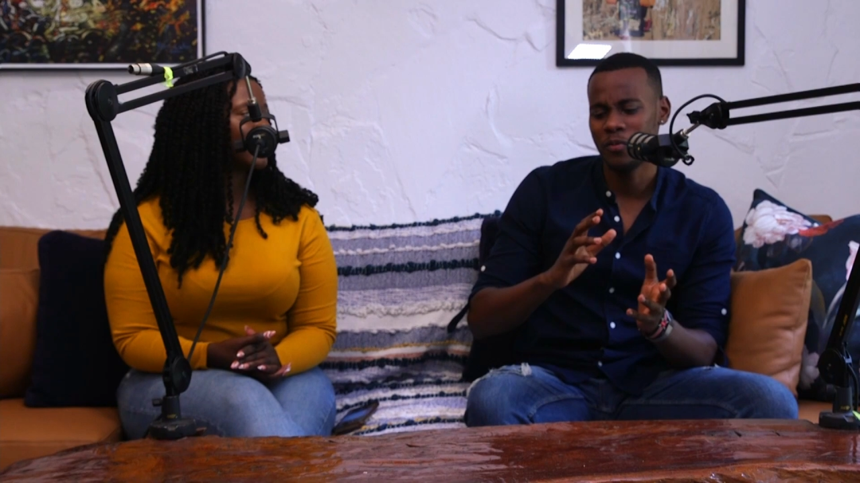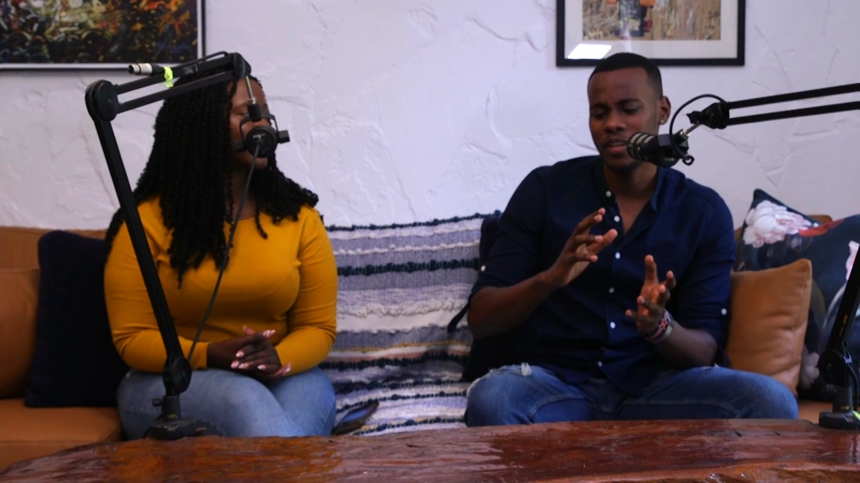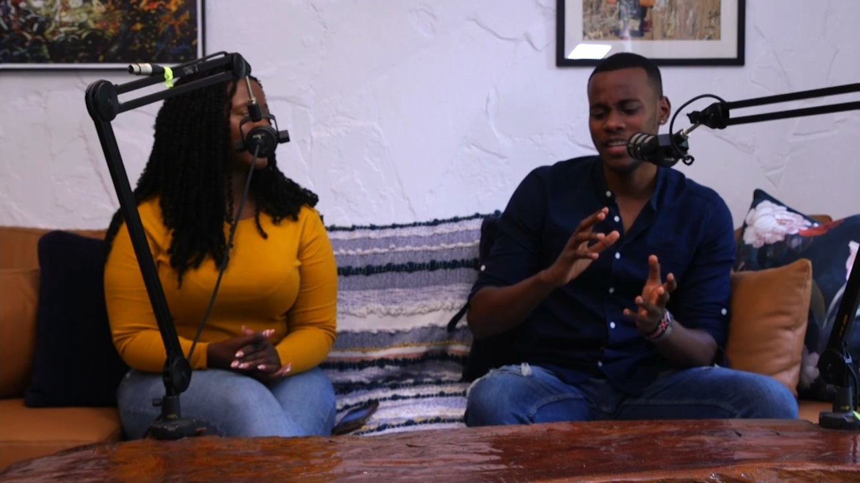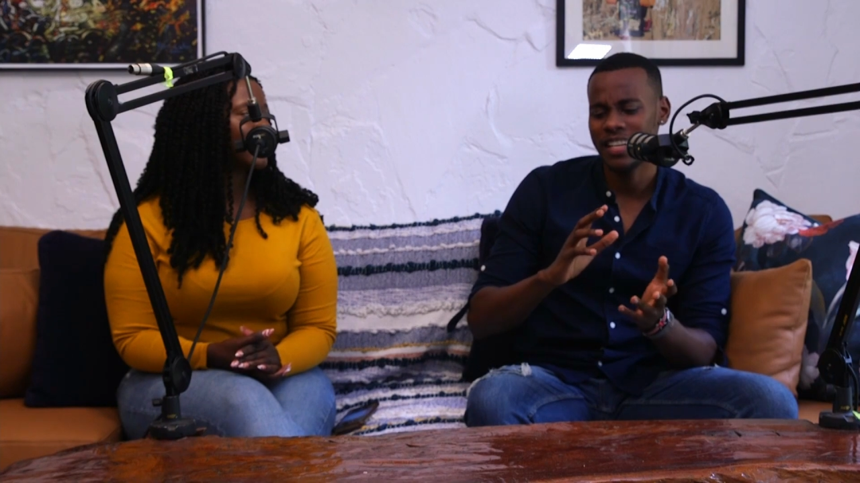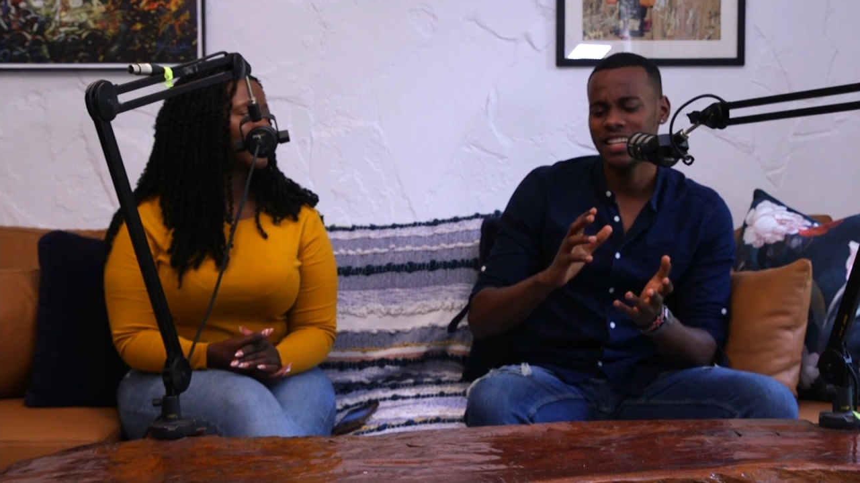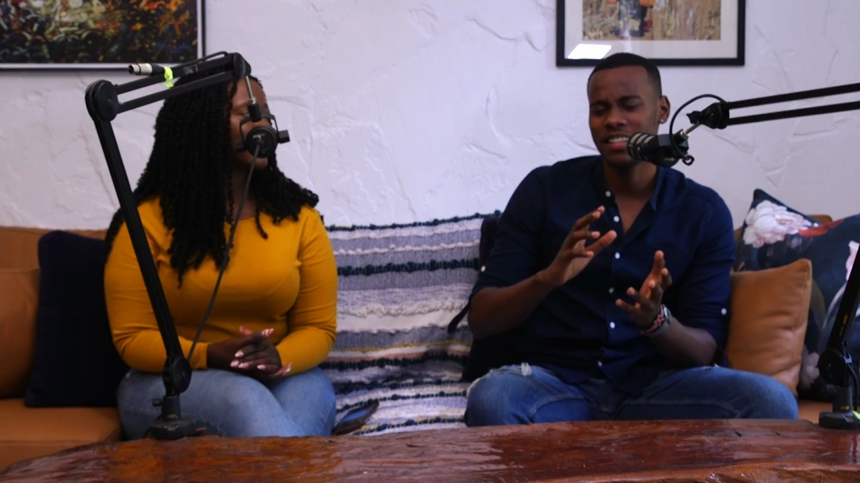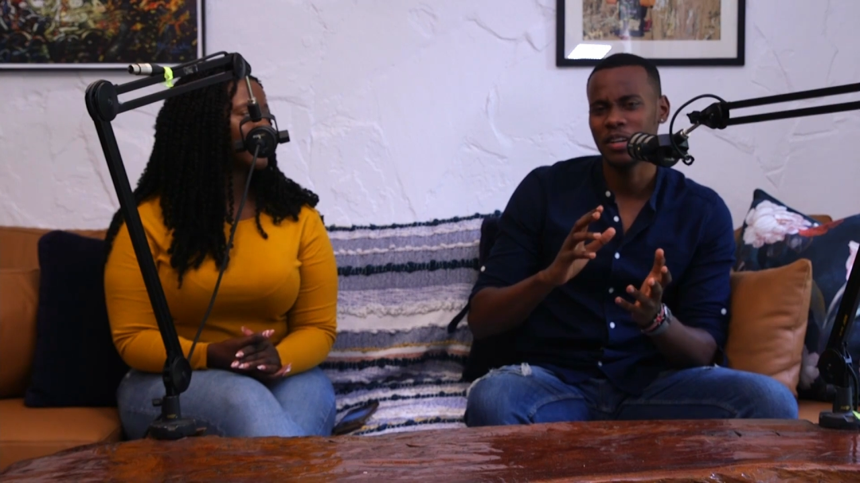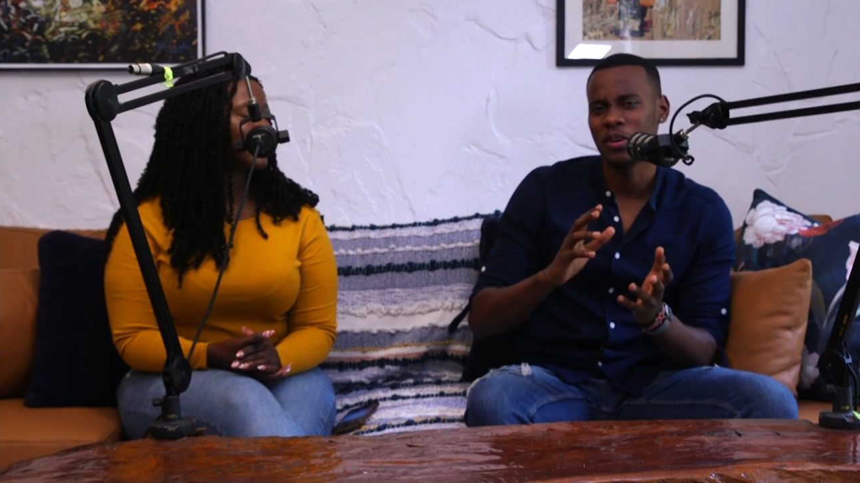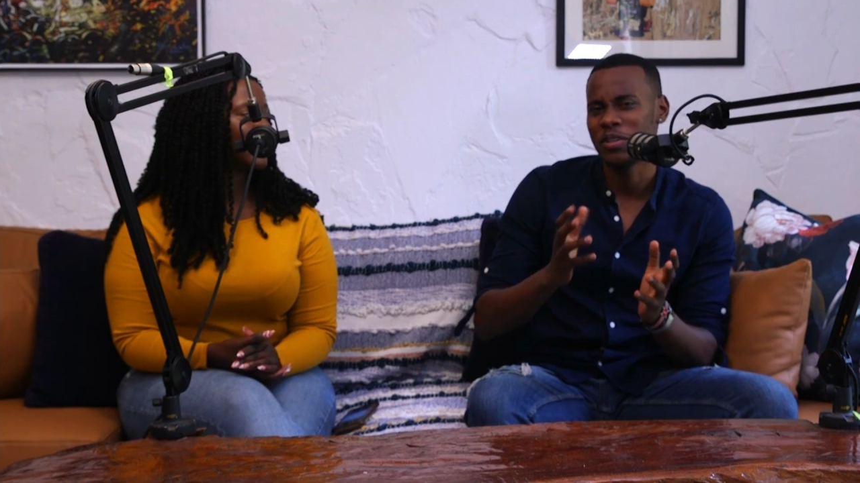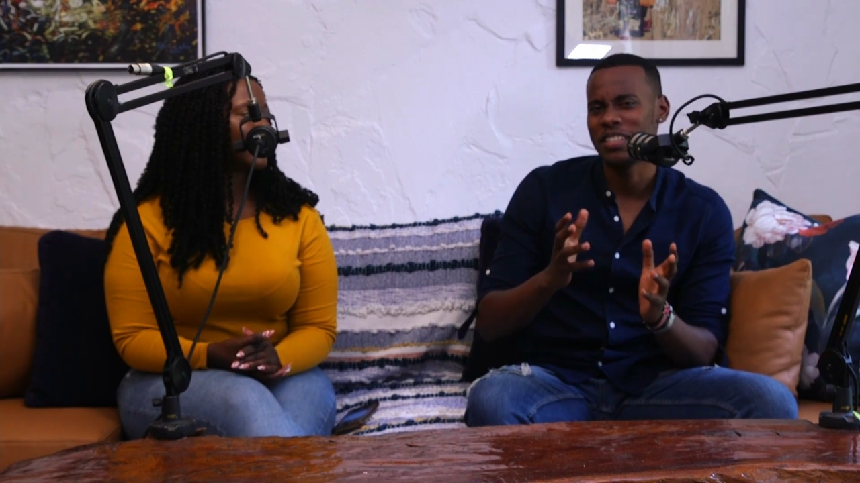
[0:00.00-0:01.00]
we needed
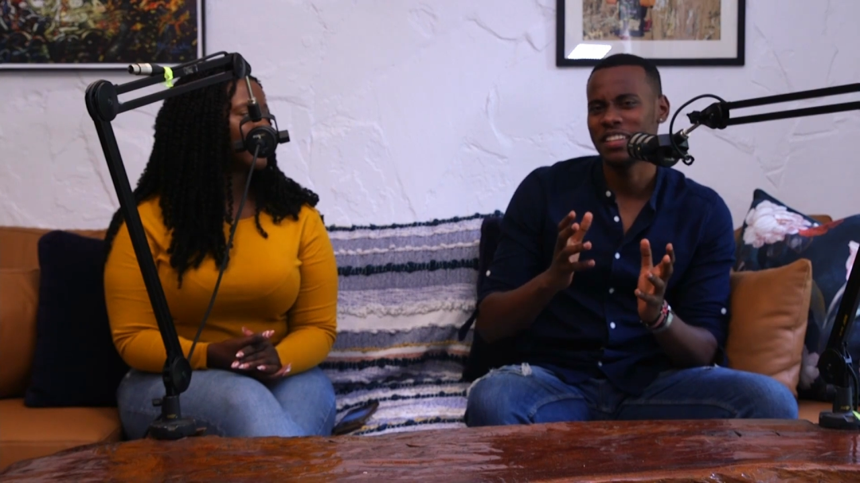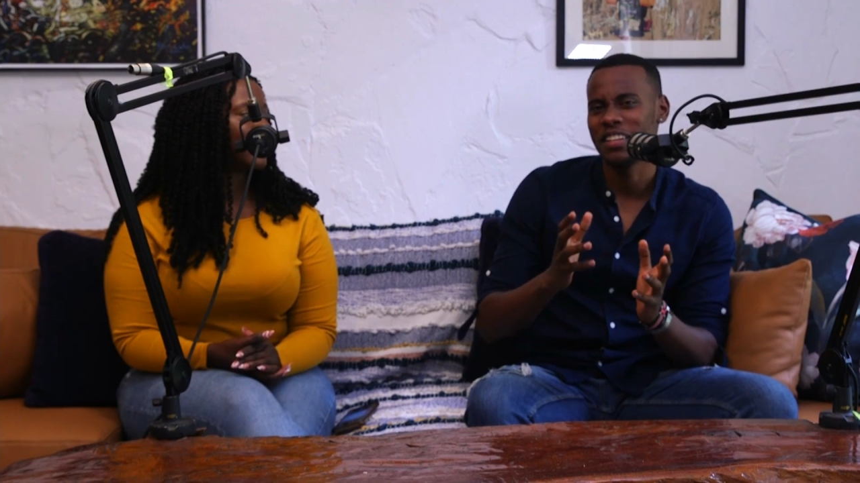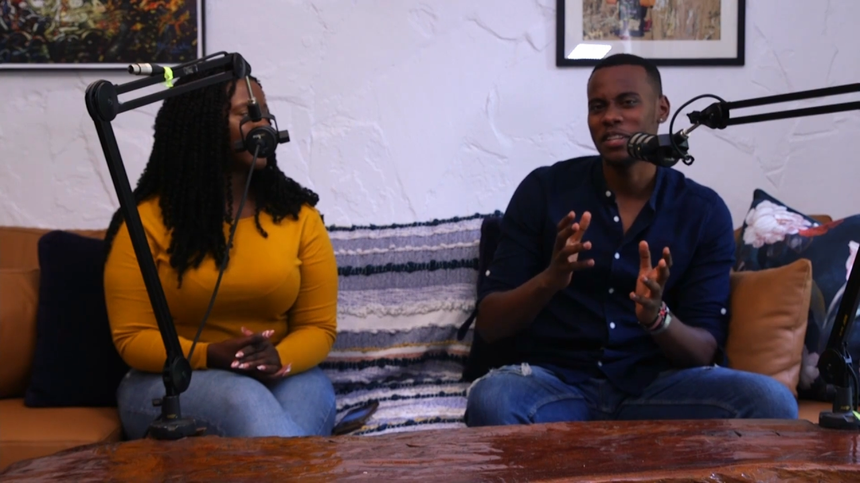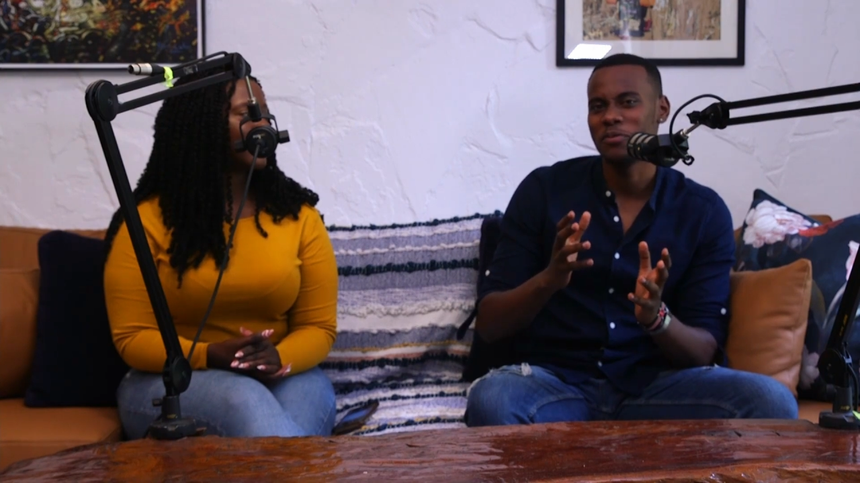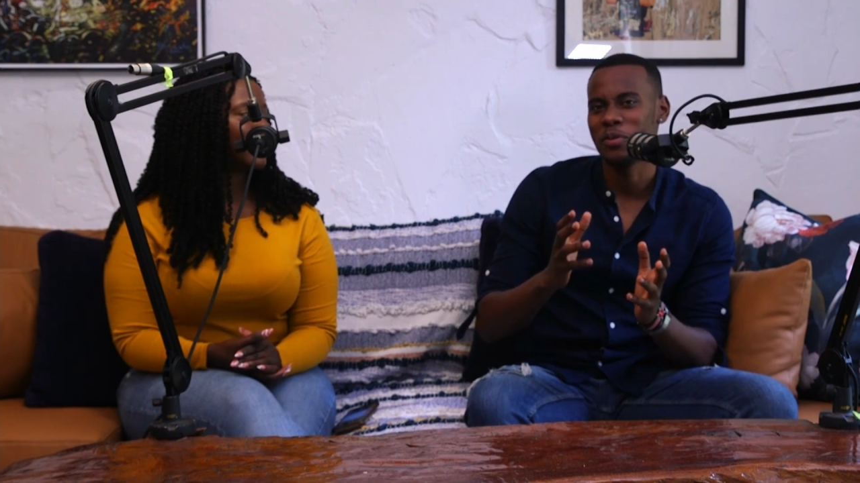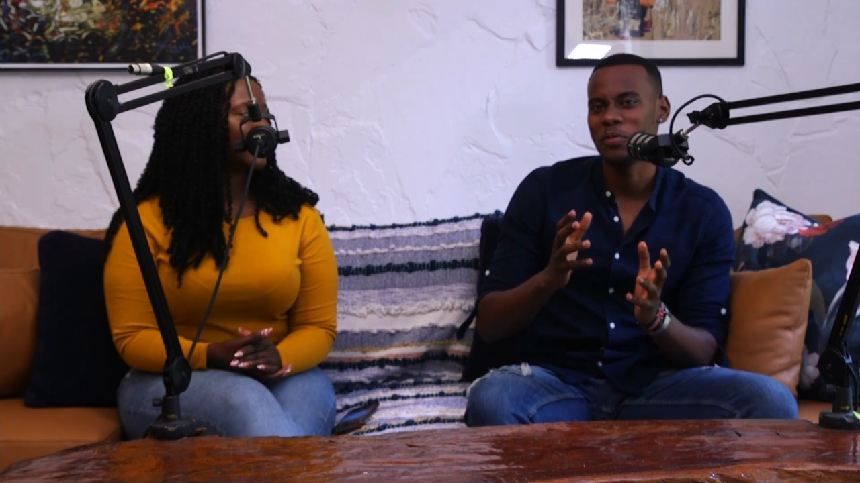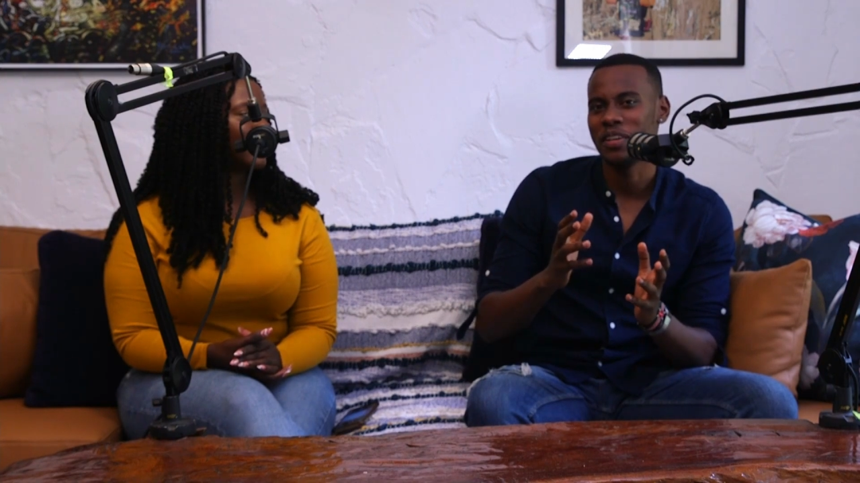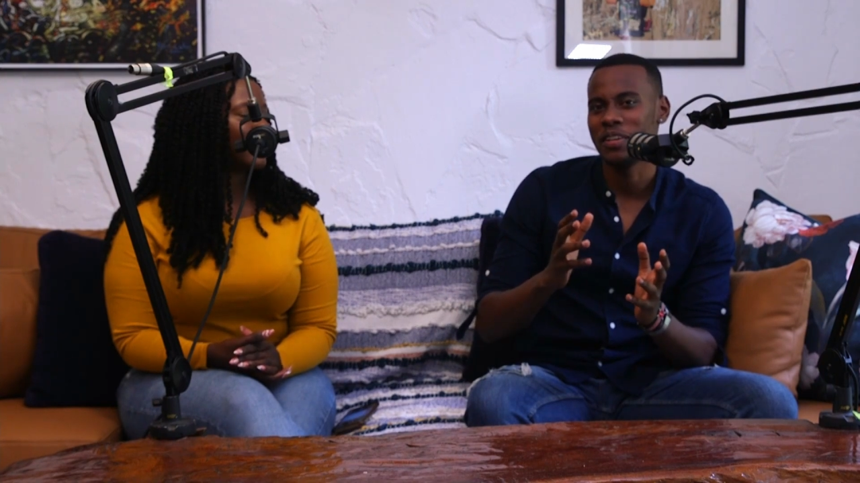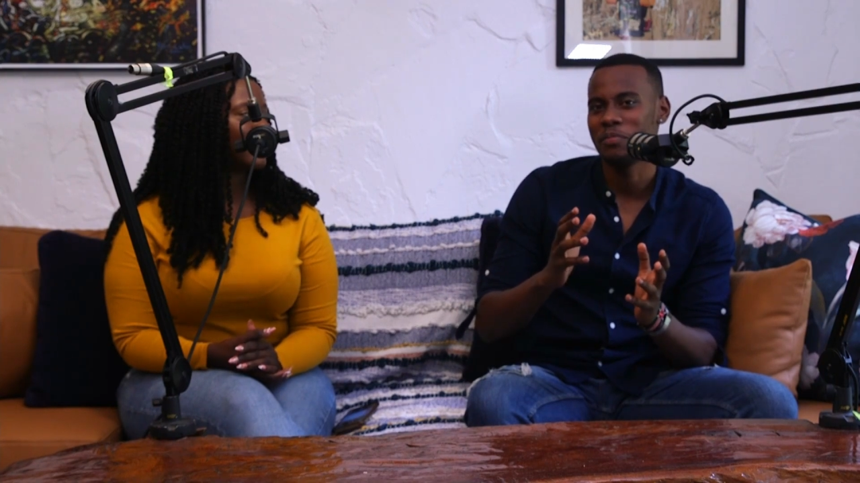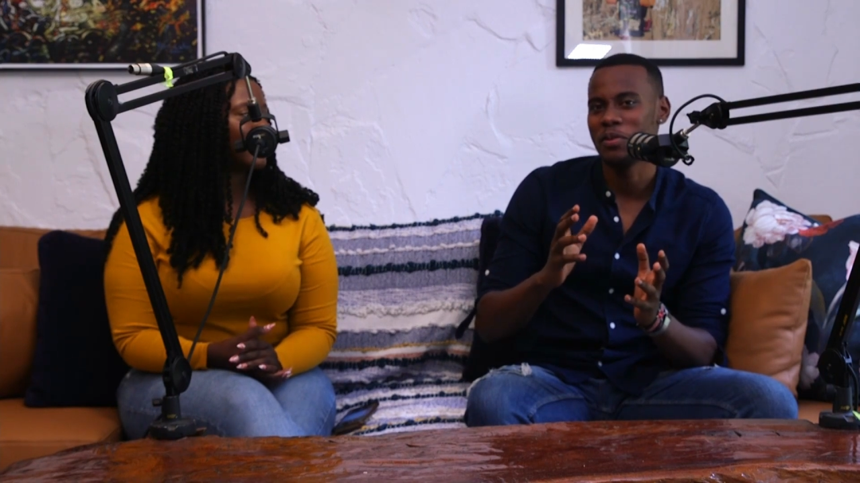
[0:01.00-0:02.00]
the content that we
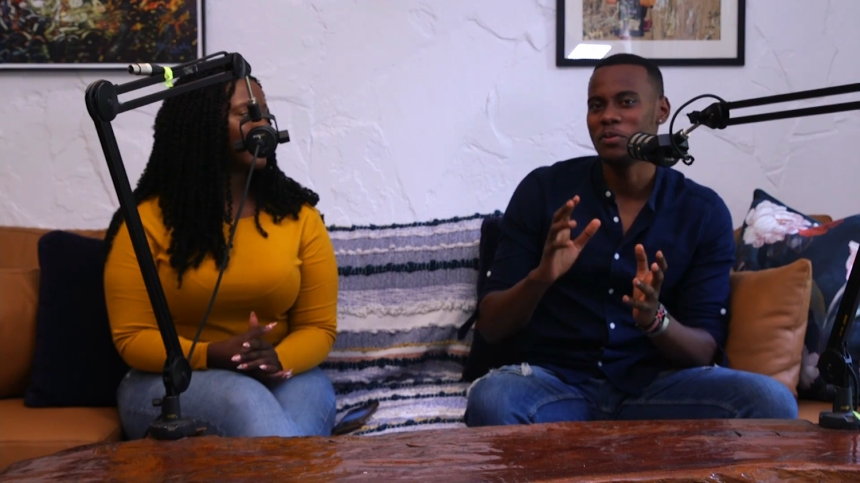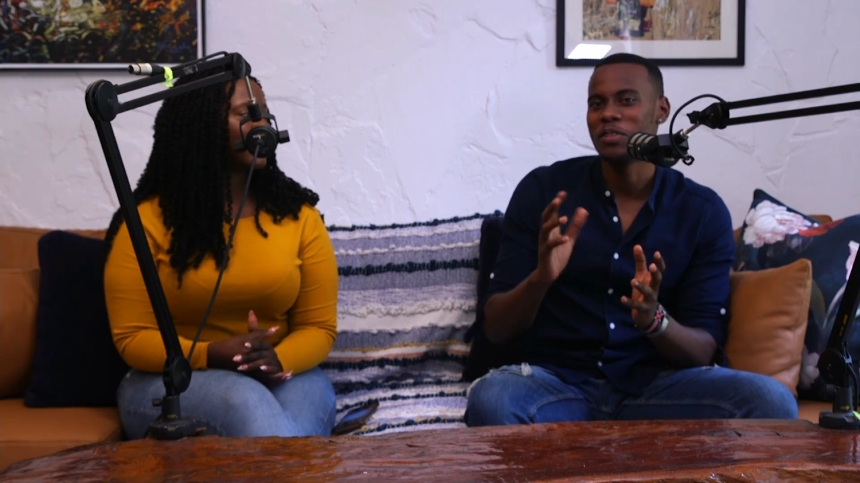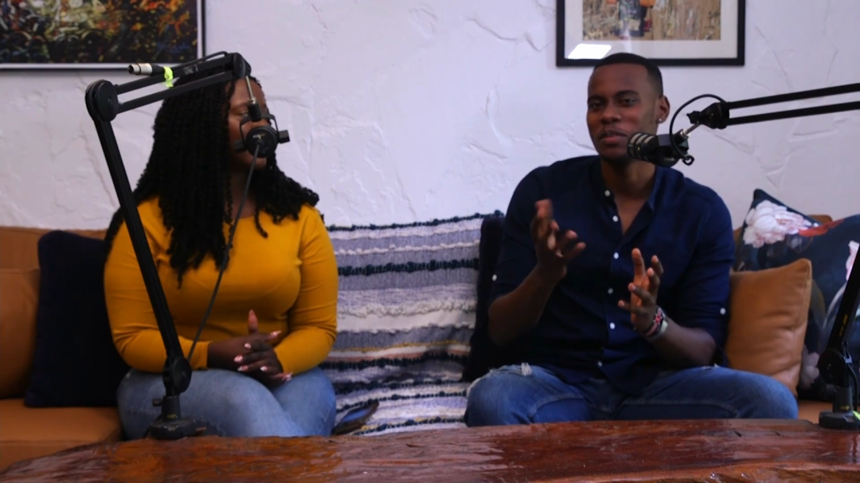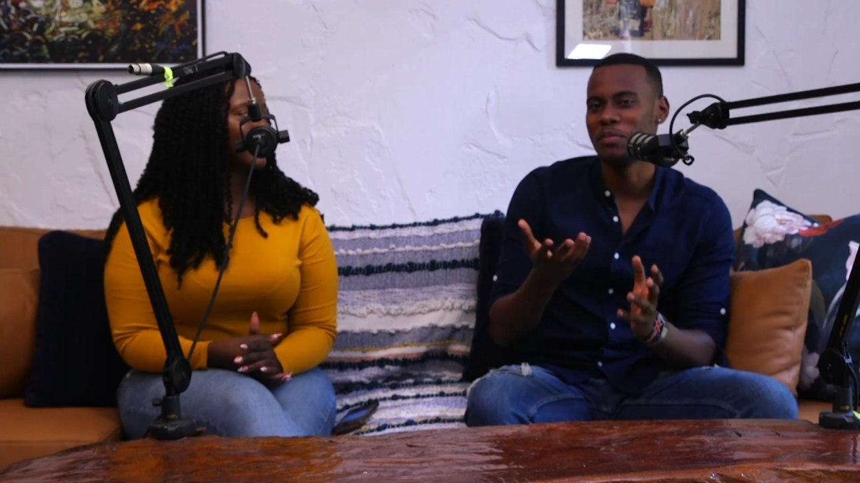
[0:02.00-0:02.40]
were producing